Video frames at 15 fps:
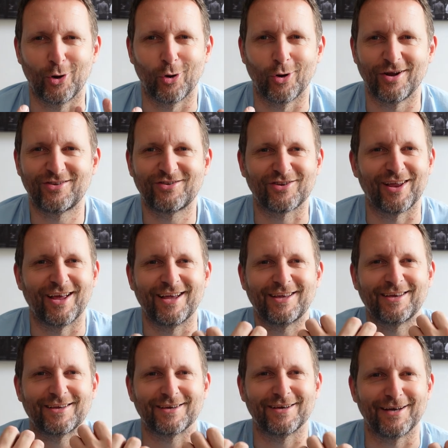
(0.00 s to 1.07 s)
urge
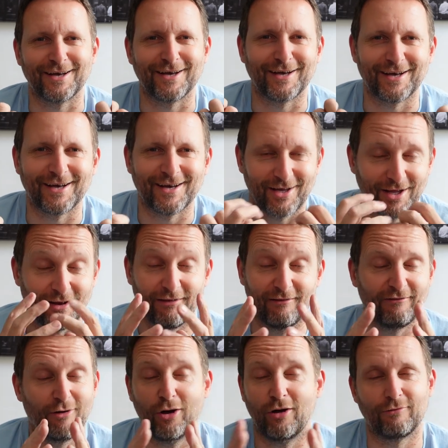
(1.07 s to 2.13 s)
like
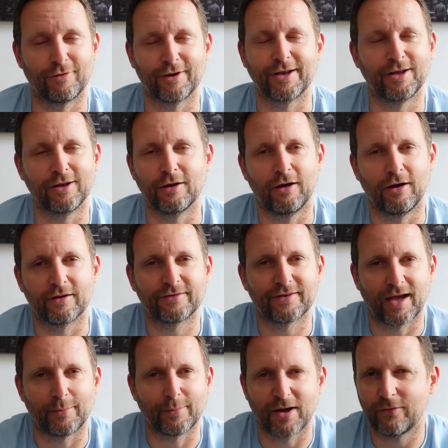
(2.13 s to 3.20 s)
already a long time.